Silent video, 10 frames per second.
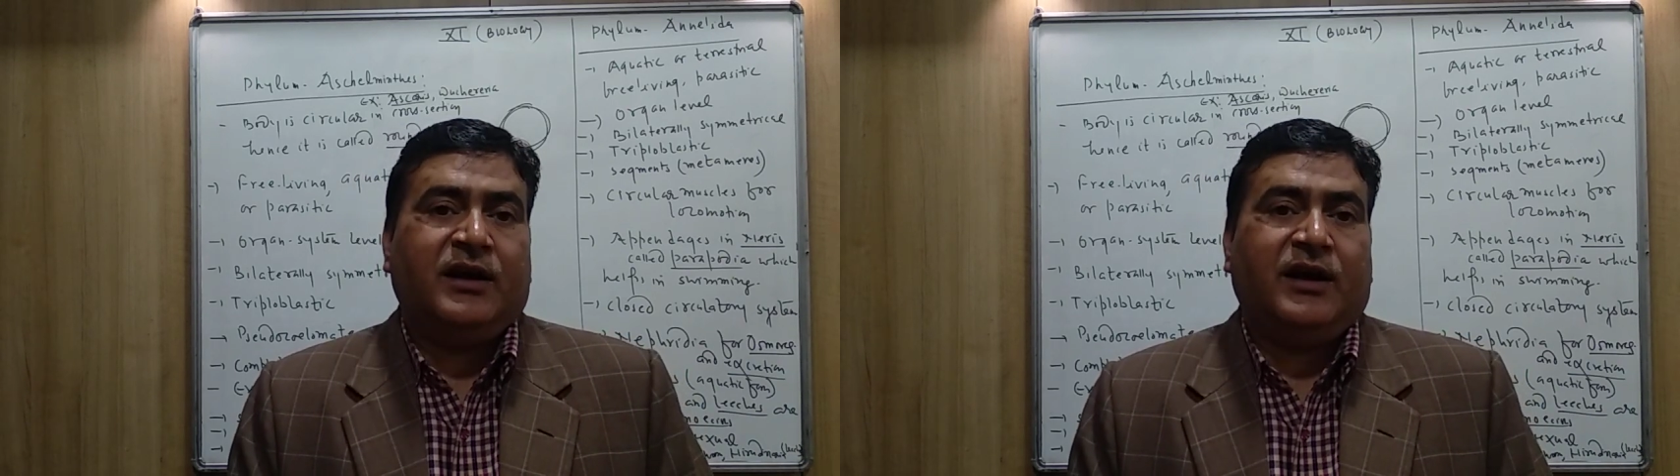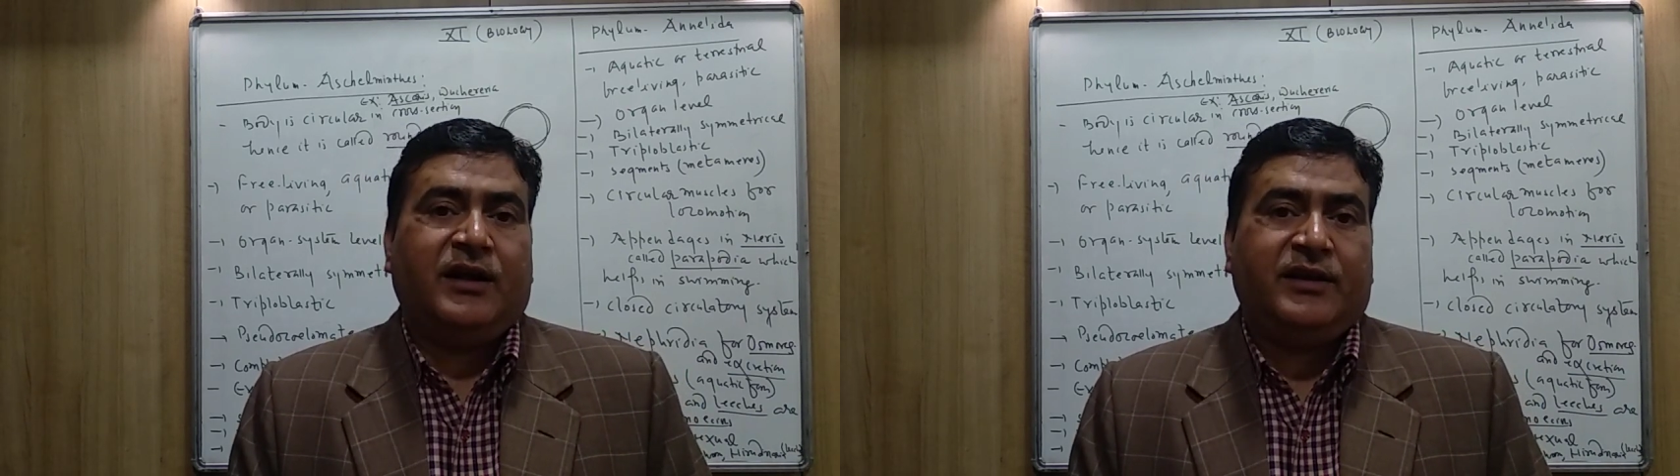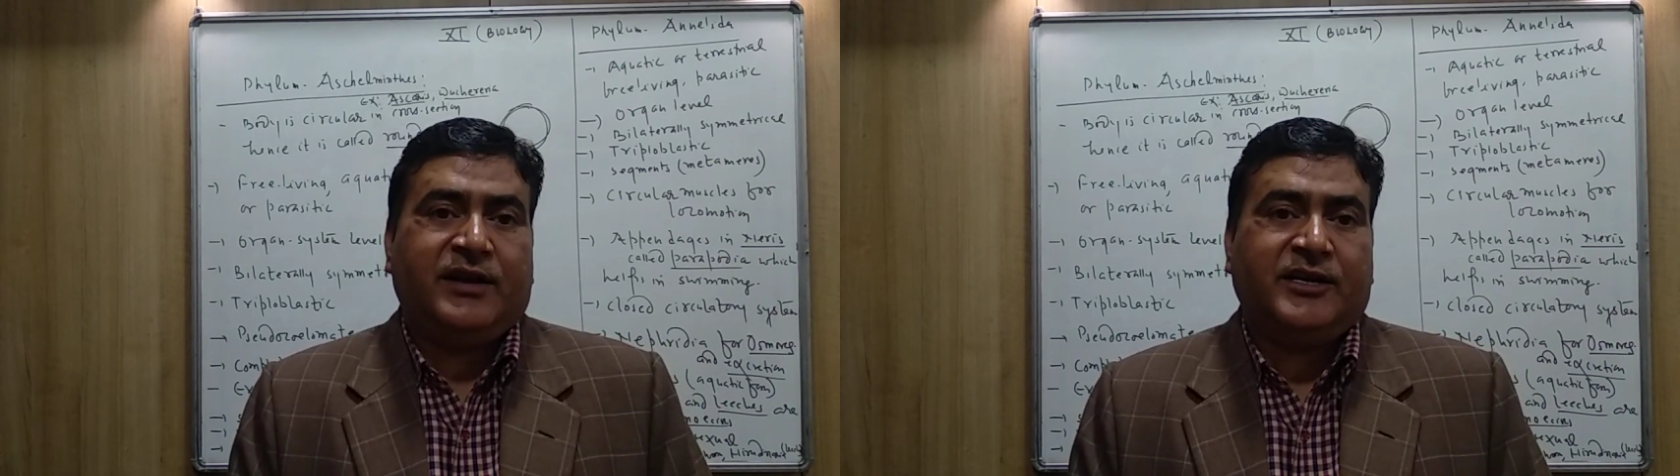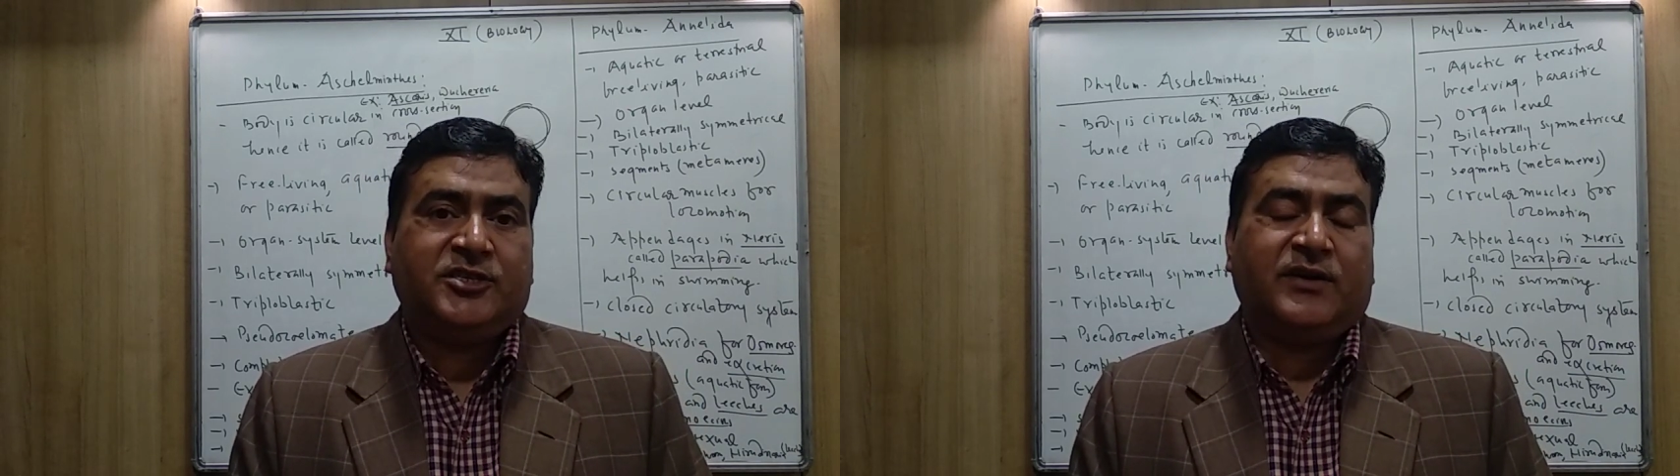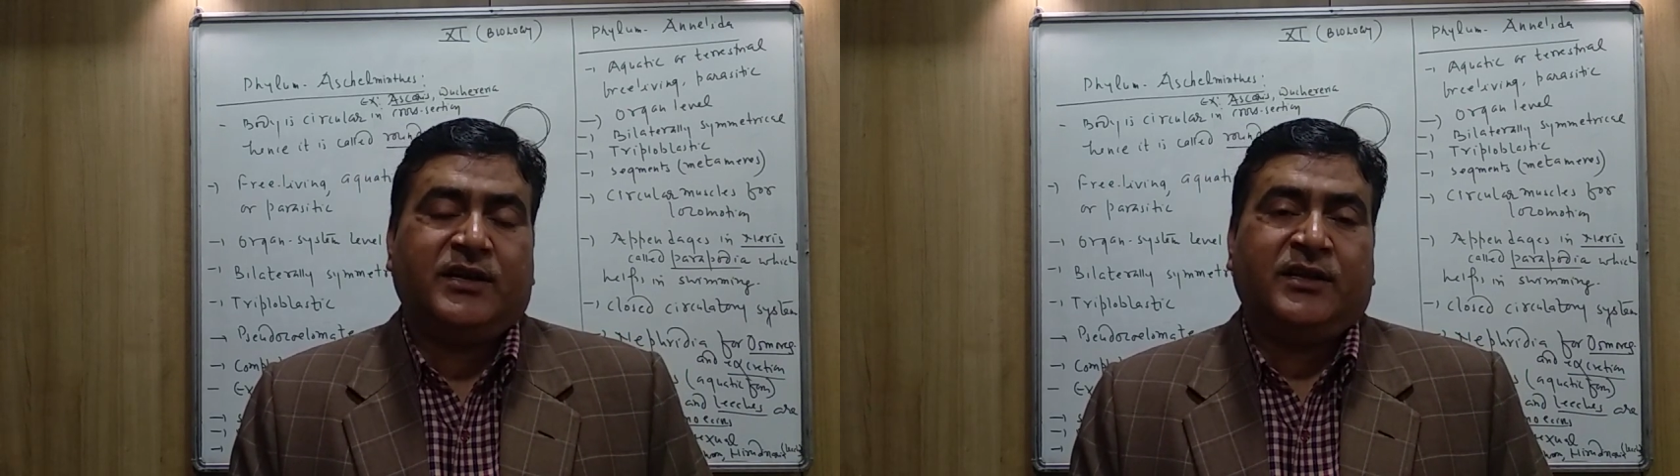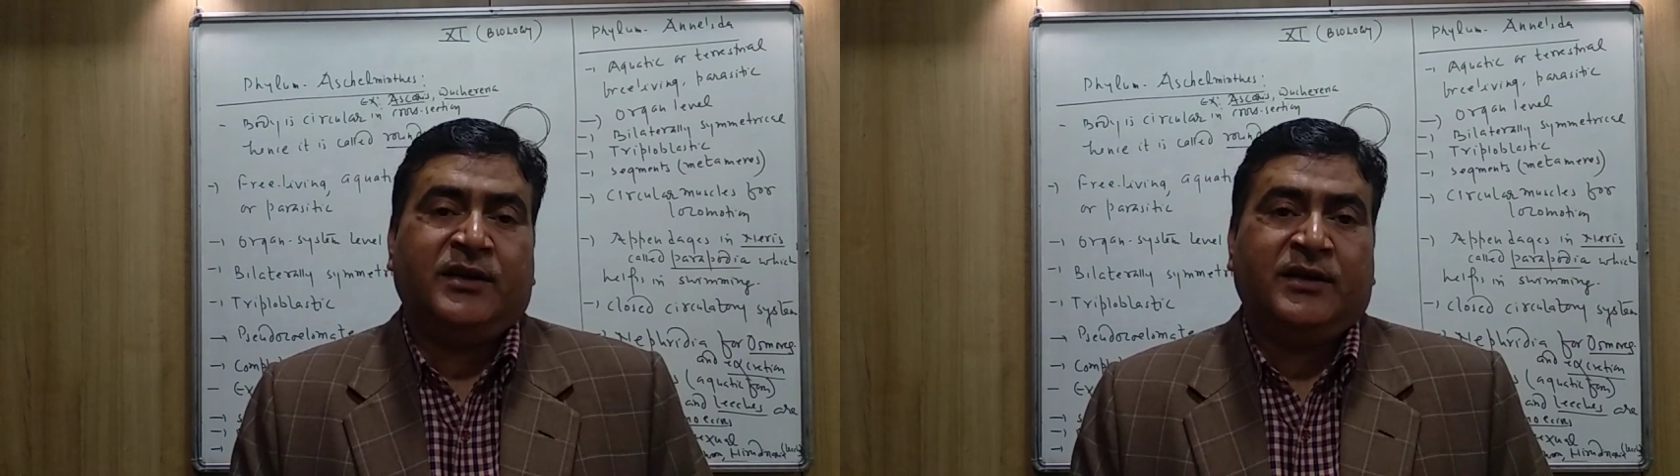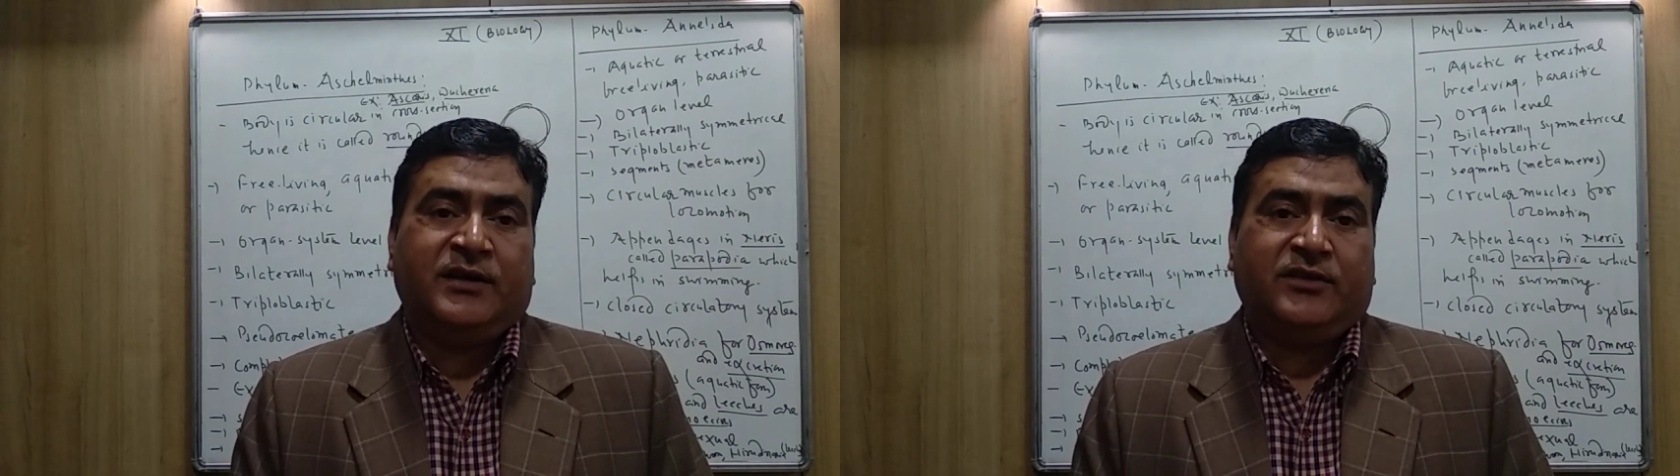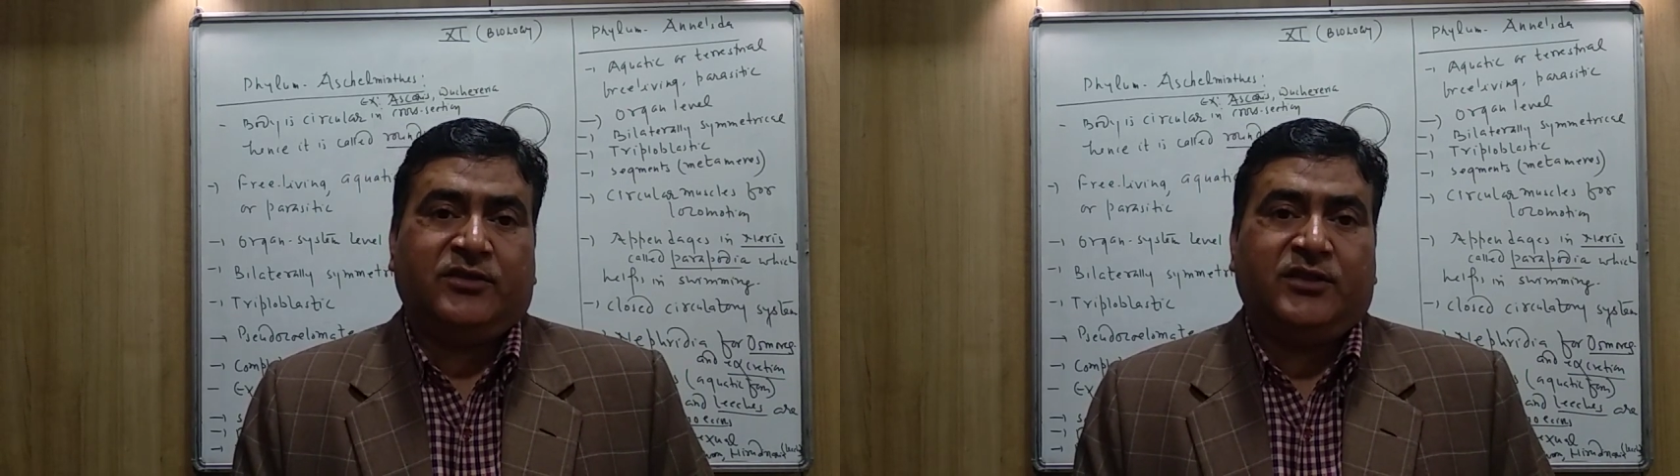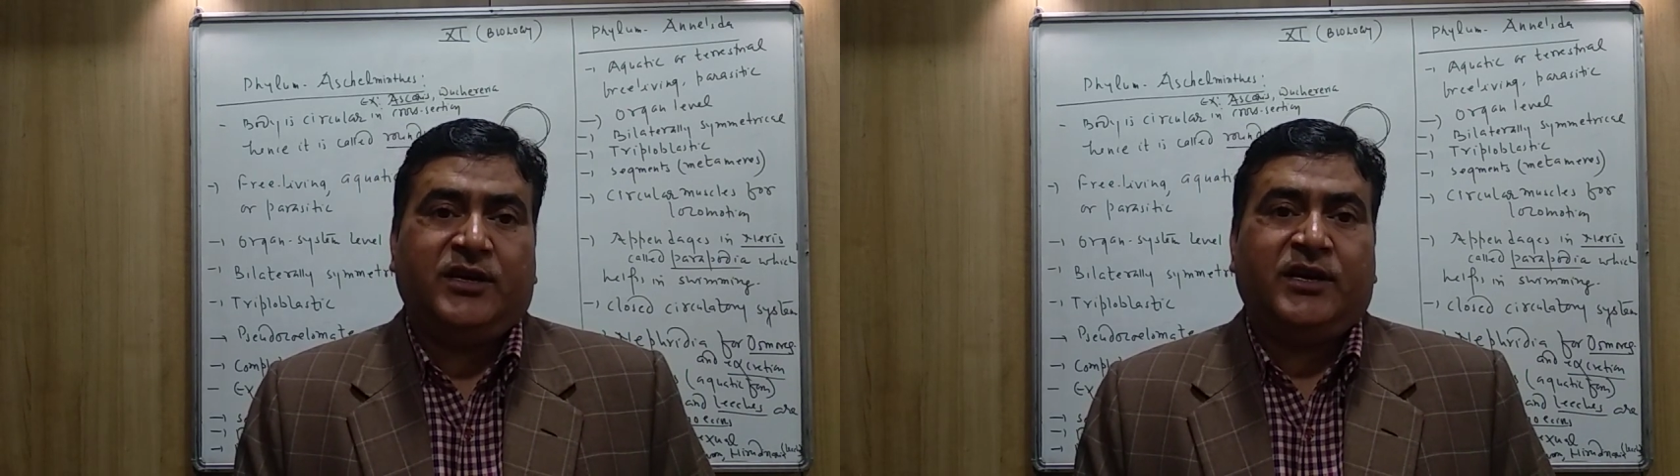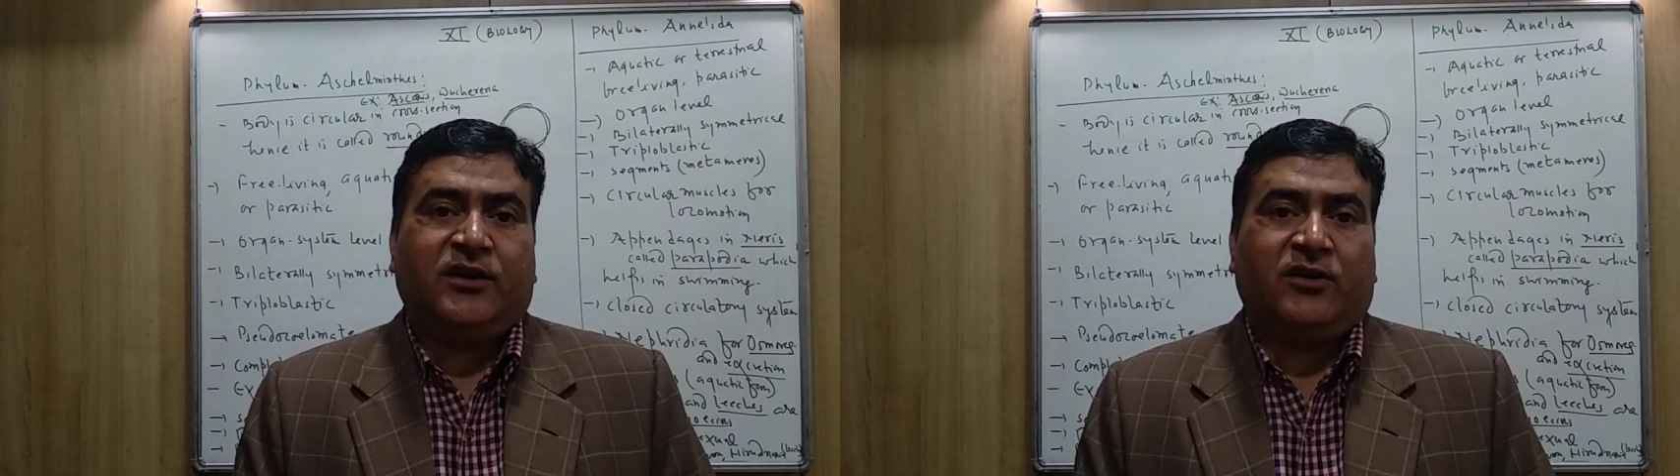and that's why
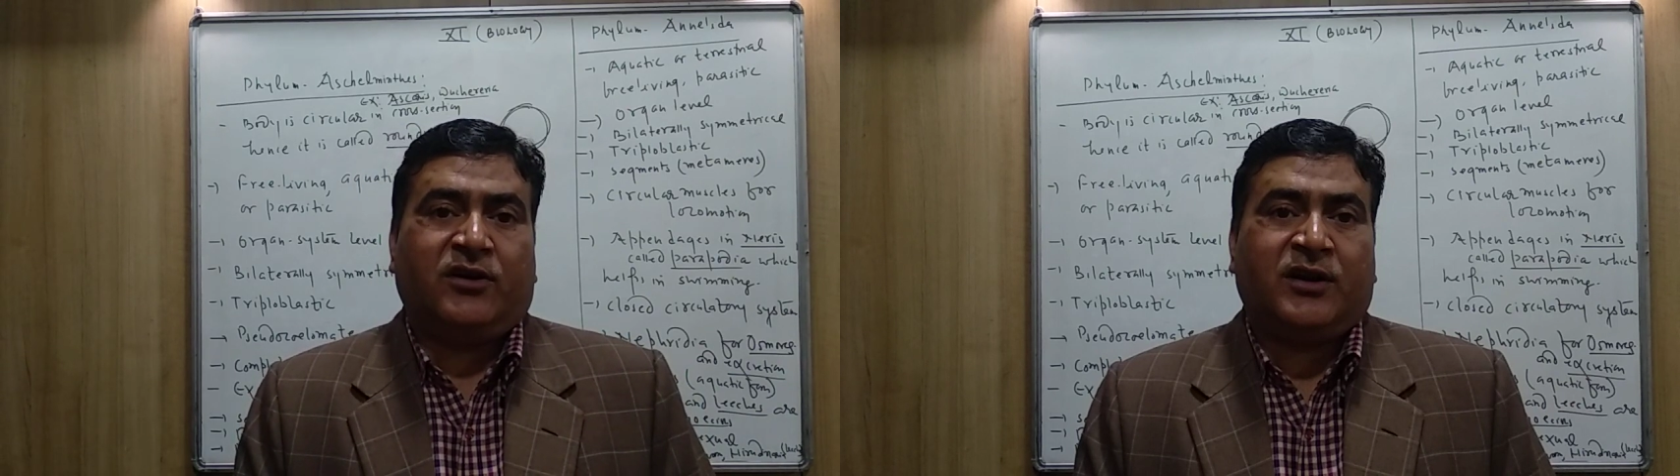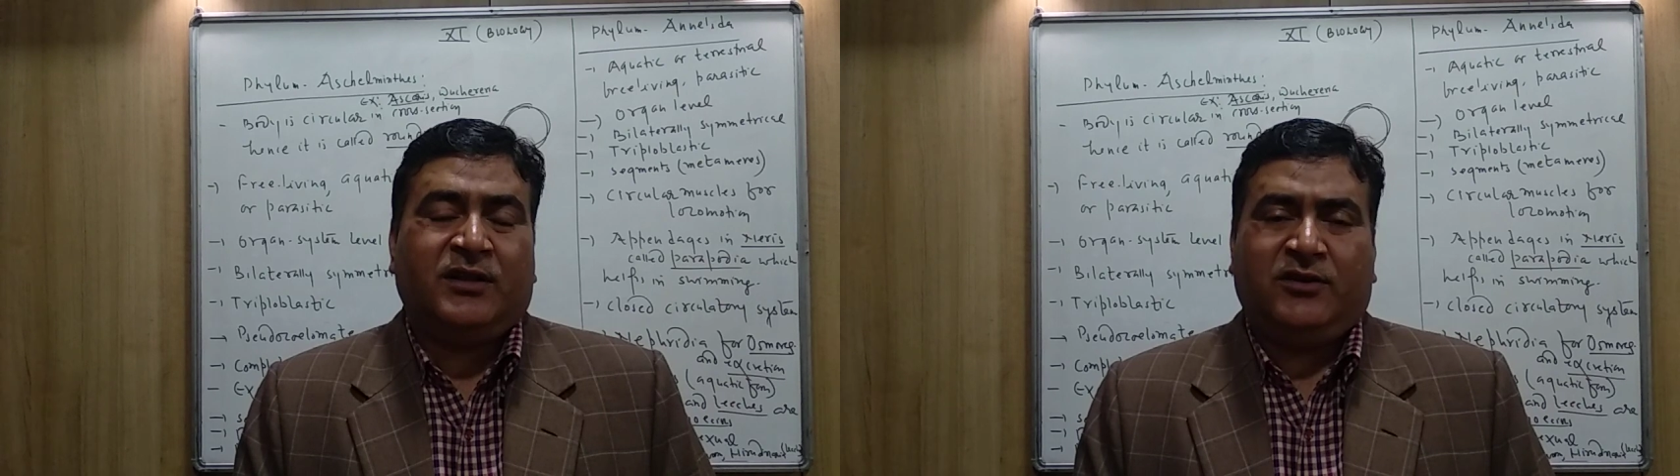they are